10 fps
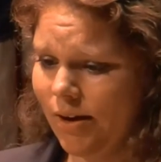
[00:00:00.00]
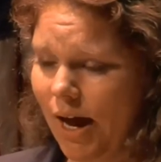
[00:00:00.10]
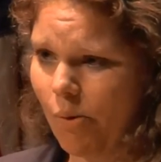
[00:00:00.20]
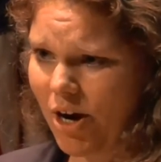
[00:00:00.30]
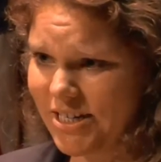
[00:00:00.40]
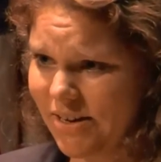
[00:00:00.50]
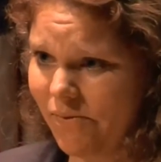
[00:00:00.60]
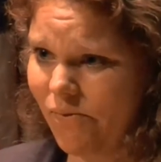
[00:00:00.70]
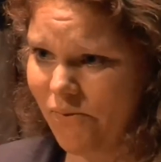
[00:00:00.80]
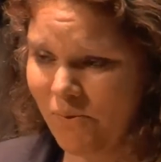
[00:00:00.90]
Guy walked
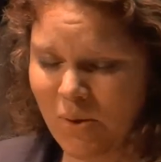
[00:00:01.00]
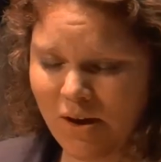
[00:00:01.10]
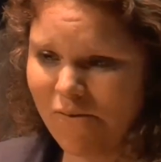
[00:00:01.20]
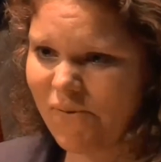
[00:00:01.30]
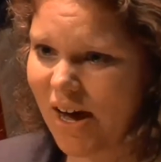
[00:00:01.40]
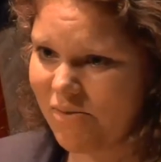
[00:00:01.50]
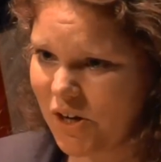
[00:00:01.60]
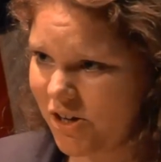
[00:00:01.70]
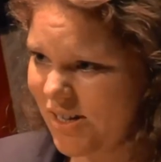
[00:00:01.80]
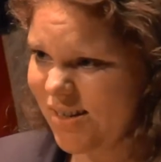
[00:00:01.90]
in,
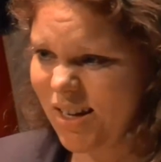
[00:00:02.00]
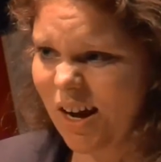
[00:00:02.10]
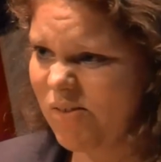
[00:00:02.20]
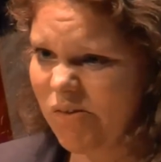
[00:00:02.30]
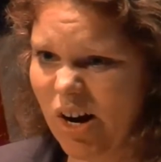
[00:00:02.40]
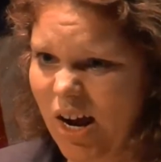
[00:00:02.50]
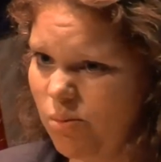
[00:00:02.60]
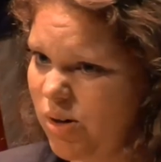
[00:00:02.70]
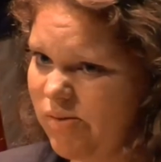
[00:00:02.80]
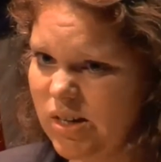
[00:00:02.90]
5 years, he's like, I've never
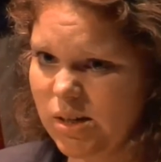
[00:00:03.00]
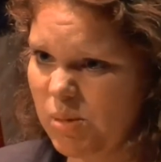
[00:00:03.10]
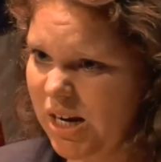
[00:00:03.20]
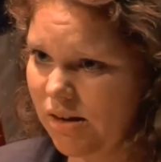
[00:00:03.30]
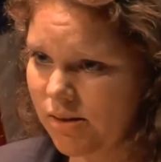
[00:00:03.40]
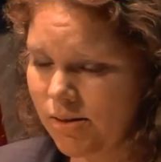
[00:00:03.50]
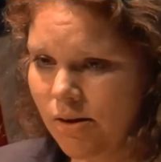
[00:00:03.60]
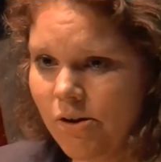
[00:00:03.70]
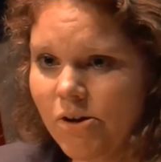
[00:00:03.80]
had one of these meetings.